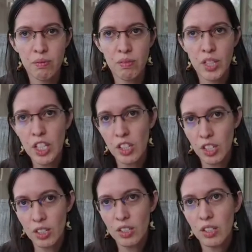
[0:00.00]

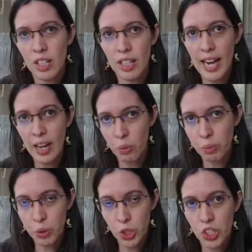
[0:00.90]
healer,
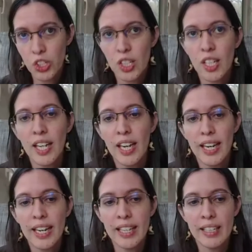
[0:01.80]
acupuncturist,
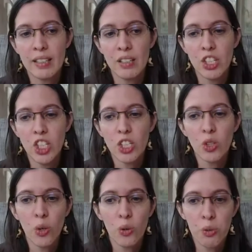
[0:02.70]
and she
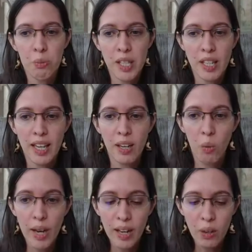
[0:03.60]
told me like,
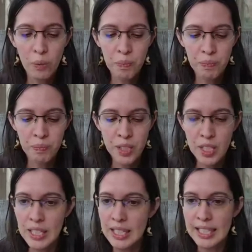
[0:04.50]
well,
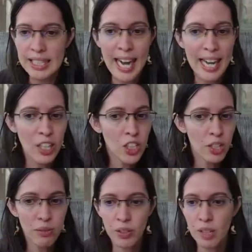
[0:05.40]
I don't know
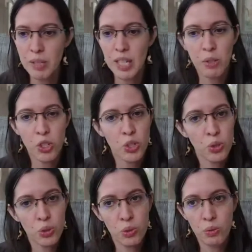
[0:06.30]
if you're gonna be able
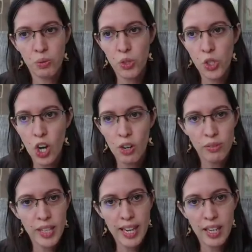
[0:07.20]
to
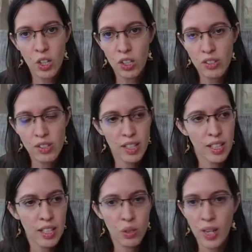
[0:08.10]
solve that
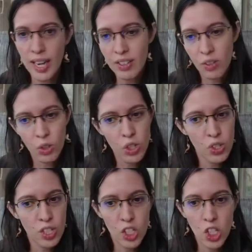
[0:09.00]
holistic. You gotta go to
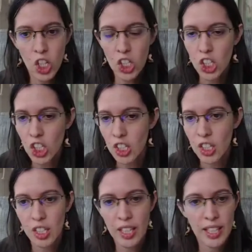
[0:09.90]
see the
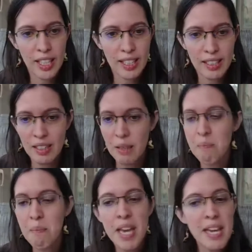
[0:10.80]
doctor, and it
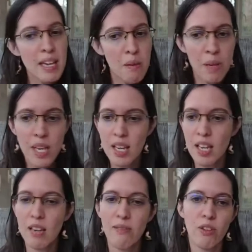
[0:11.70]

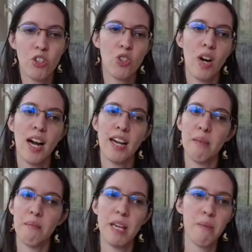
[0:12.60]
maybe if you try,
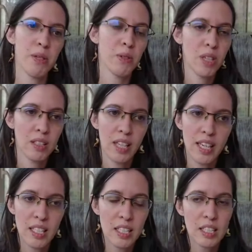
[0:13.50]
maybe it's gonna
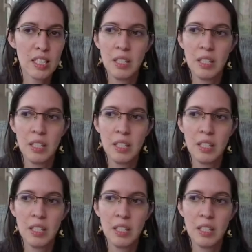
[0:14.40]
take